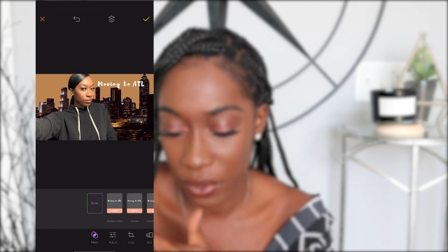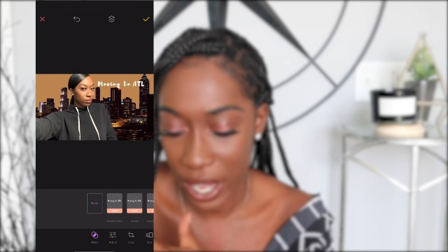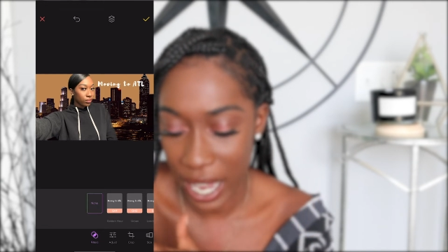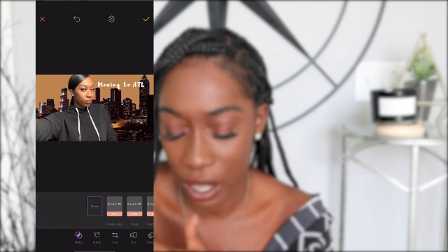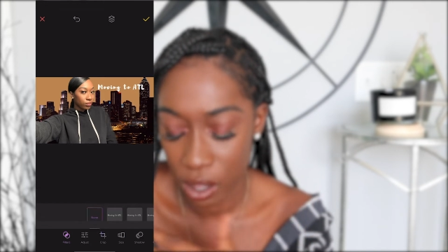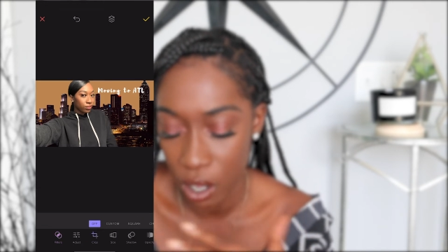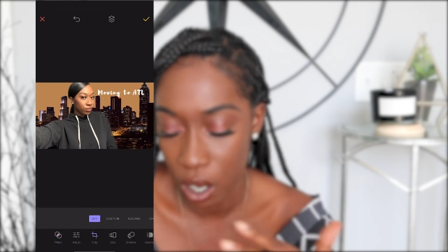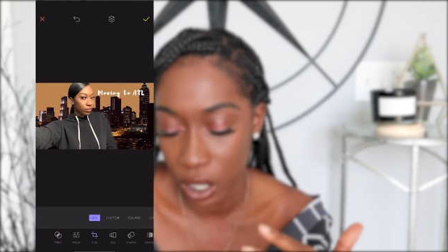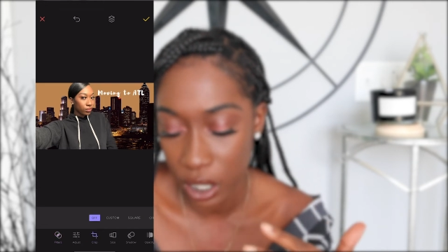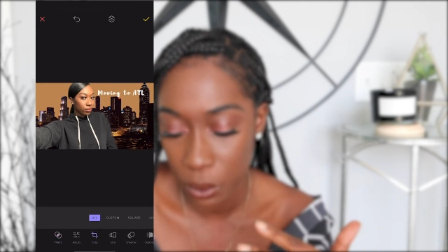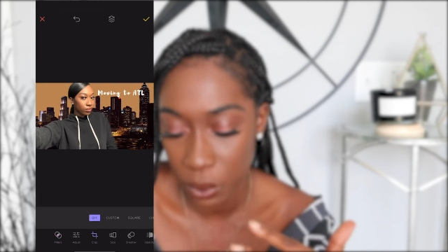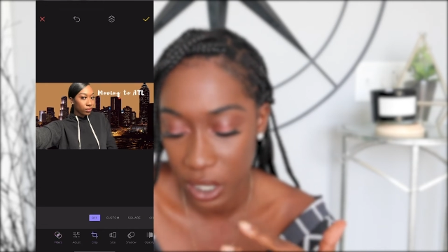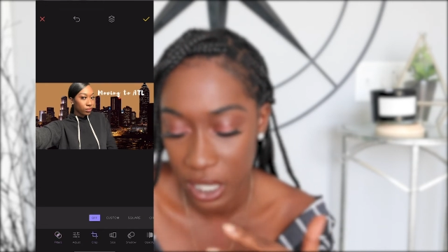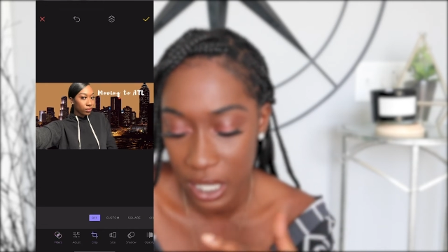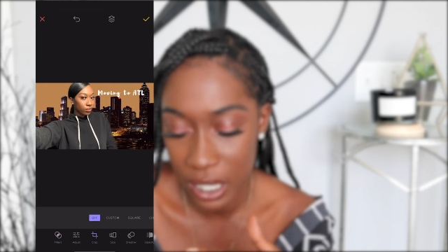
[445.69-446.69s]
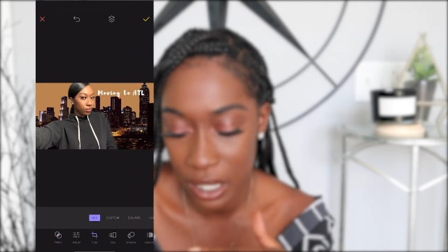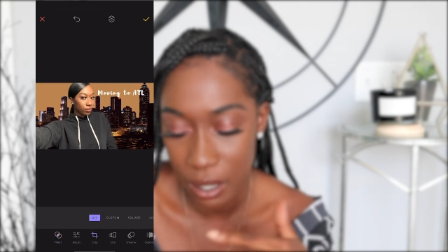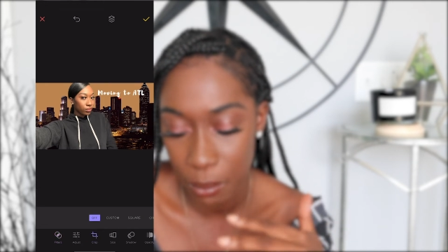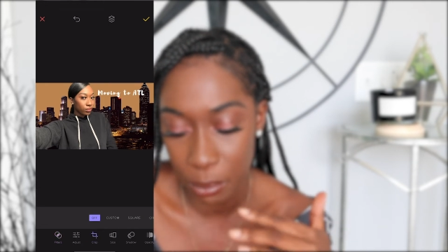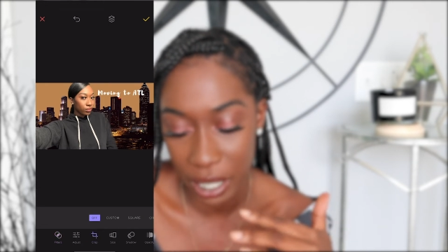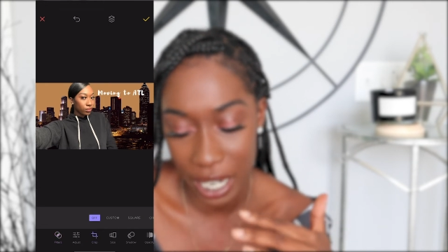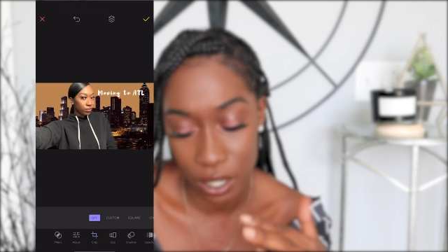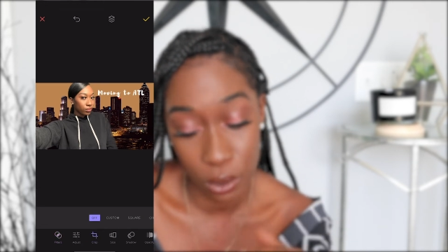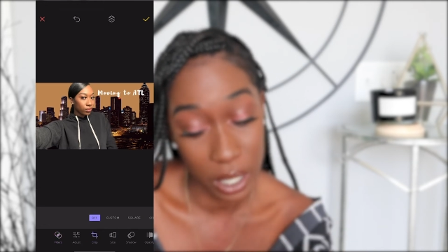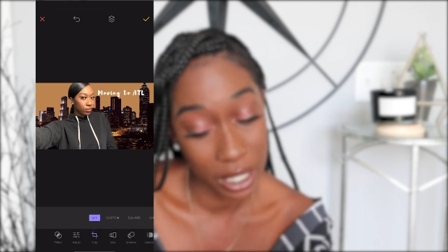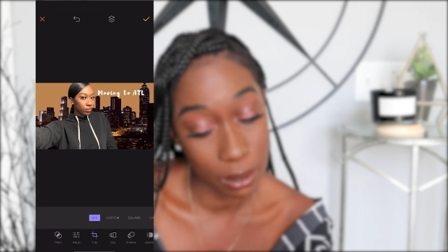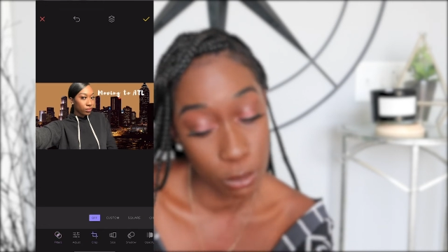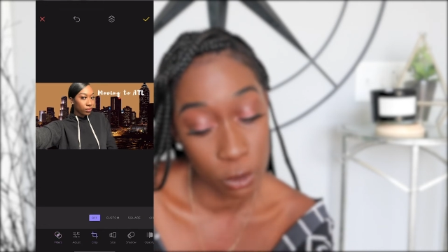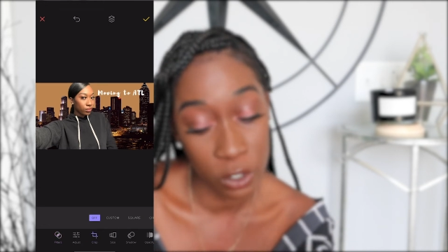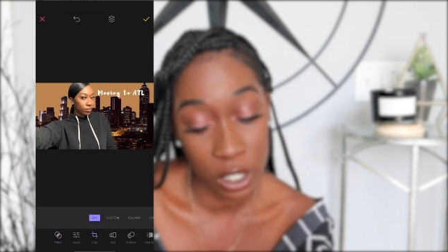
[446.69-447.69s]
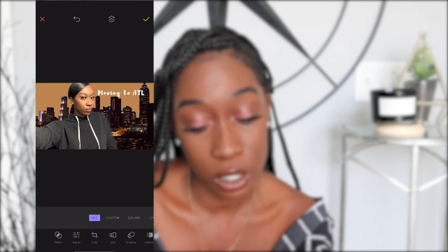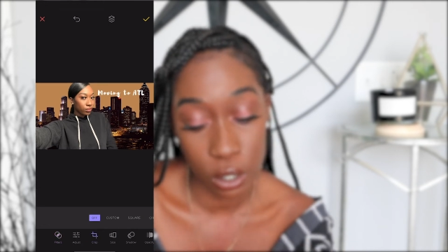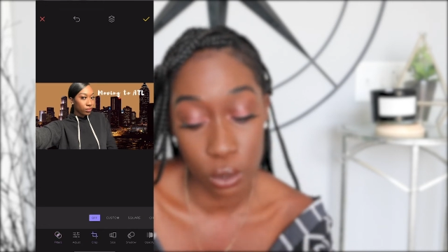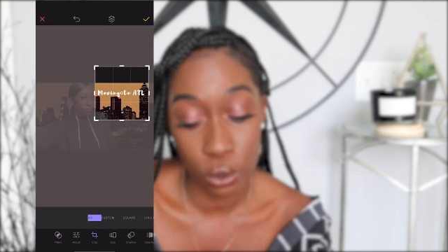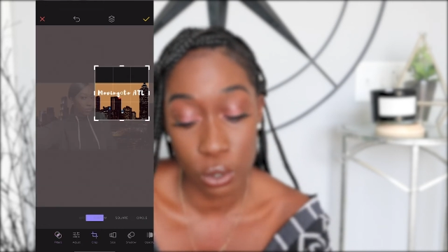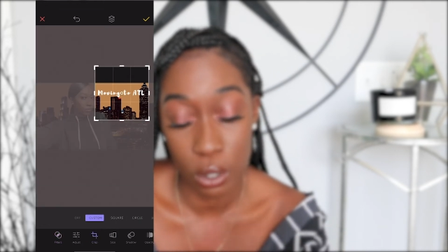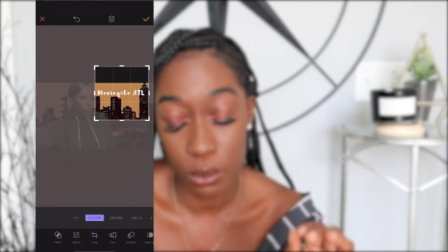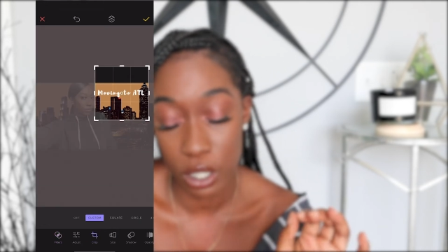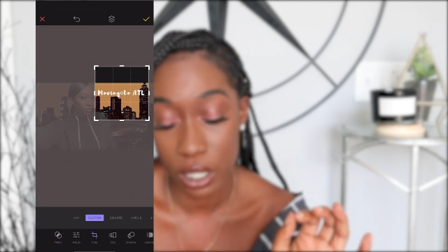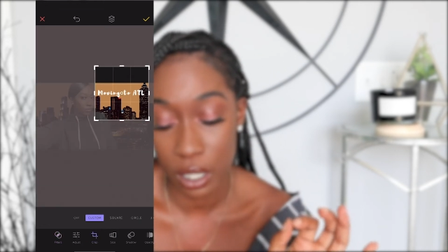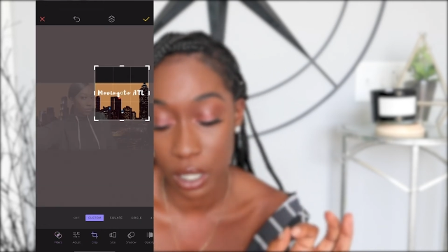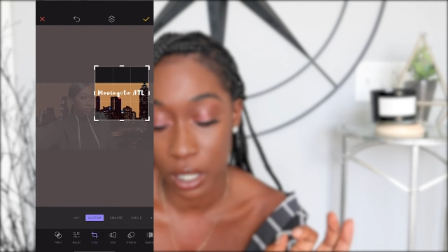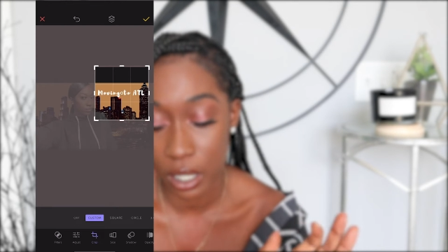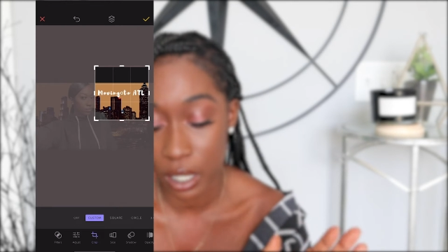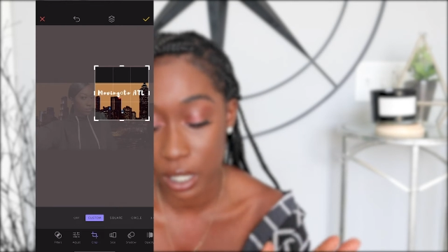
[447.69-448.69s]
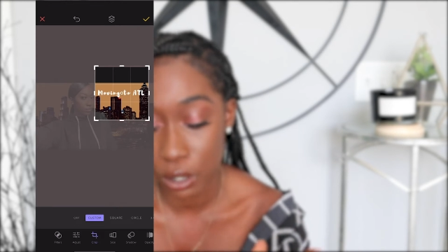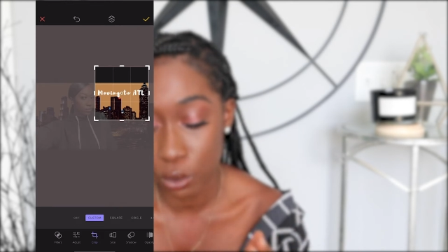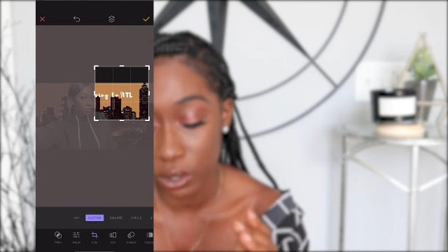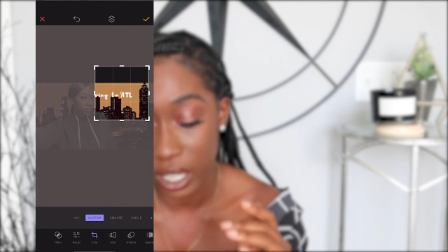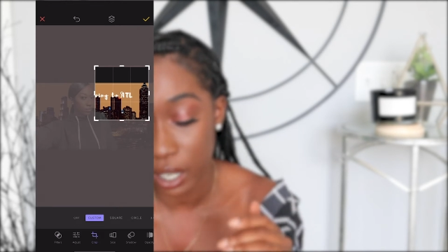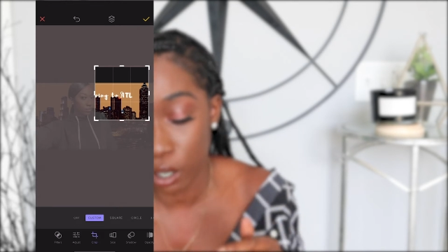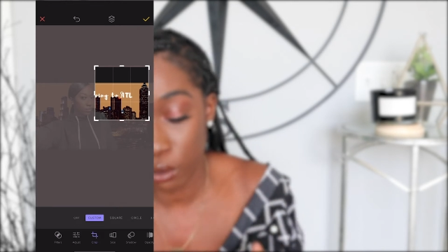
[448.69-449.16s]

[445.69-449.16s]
how long it was, but I do like the moving to, so I'm just gonna scoot that